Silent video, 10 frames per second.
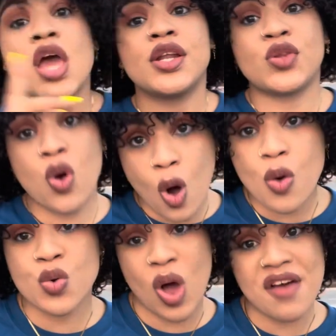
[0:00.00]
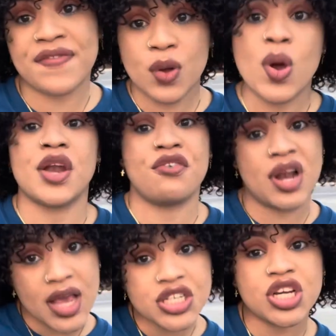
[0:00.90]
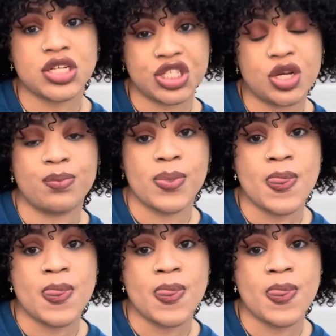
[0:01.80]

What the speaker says: The tone of the want the relationship.